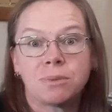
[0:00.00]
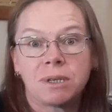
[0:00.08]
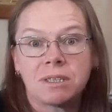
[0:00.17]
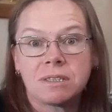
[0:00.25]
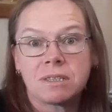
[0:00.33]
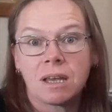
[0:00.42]

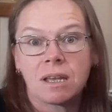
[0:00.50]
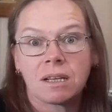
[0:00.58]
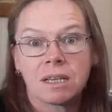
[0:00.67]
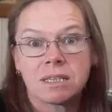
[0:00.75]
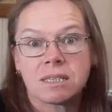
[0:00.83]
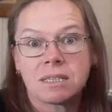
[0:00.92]
ones
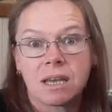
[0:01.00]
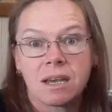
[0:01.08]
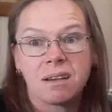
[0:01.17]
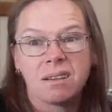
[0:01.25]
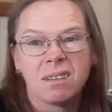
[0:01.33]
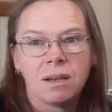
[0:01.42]
unless
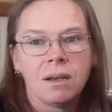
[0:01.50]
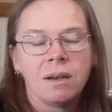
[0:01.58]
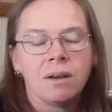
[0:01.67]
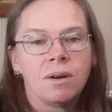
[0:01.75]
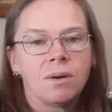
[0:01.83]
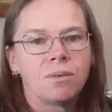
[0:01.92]
they
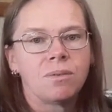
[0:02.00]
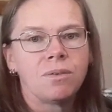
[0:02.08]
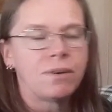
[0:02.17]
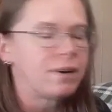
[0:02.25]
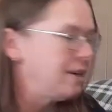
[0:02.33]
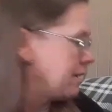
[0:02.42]

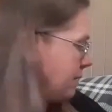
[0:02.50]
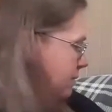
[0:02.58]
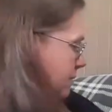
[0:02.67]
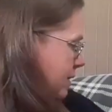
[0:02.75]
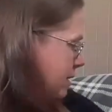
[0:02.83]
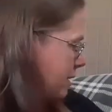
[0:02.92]

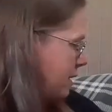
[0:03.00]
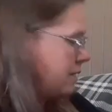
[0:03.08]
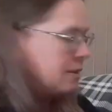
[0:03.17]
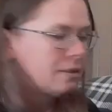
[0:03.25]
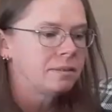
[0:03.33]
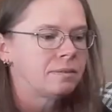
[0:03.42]
really
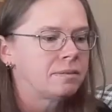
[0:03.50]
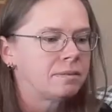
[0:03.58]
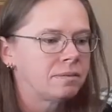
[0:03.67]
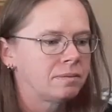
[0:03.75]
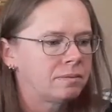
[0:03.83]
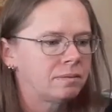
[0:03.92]

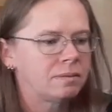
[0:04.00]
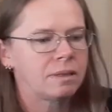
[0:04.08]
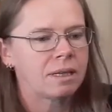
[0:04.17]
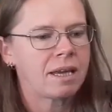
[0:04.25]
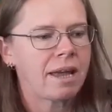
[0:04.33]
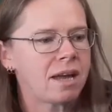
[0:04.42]

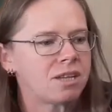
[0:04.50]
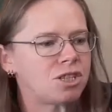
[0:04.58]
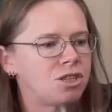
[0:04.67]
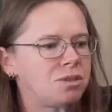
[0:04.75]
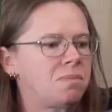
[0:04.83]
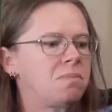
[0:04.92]

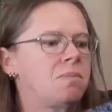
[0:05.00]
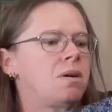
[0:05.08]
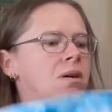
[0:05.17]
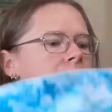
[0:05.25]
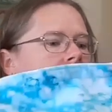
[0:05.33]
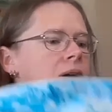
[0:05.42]
catch
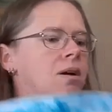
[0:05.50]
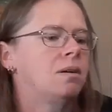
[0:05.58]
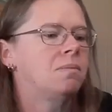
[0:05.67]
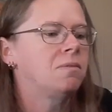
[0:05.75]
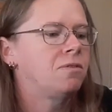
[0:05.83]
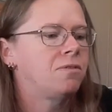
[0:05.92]
my
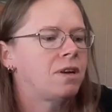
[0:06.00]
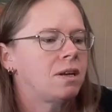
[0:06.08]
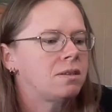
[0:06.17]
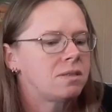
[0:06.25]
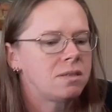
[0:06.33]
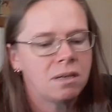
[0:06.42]

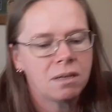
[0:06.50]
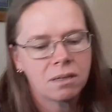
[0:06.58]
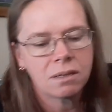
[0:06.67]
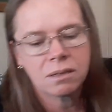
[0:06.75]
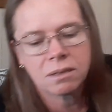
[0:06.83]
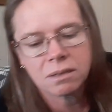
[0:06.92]
fancy.
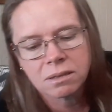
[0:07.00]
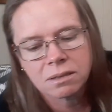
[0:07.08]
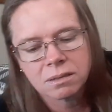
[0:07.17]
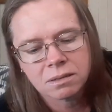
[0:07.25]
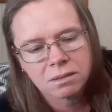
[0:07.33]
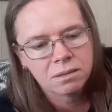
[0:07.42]

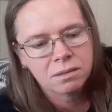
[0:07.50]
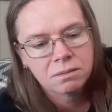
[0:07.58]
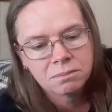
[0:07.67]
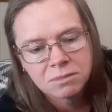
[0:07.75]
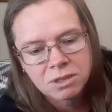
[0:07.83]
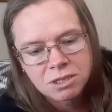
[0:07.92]

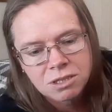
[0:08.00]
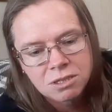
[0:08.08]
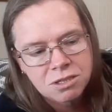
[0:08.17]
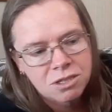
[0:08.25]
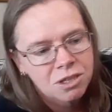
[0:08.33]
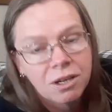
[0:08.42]

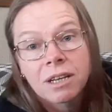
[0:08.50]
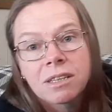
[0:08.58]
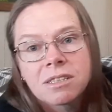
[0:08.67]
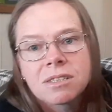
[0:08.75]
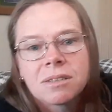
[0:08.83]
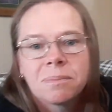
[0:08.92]
Just trying
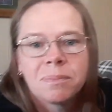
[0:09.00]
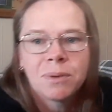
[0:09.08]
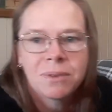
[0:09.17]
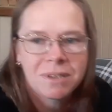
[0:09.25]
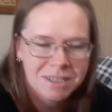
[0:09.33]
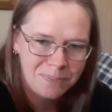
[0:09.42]
to
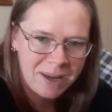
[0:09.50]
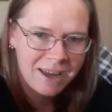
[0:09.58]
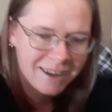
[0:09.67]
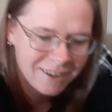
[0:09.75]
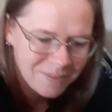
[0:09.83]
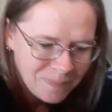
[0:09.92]
put this
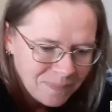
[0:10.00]
back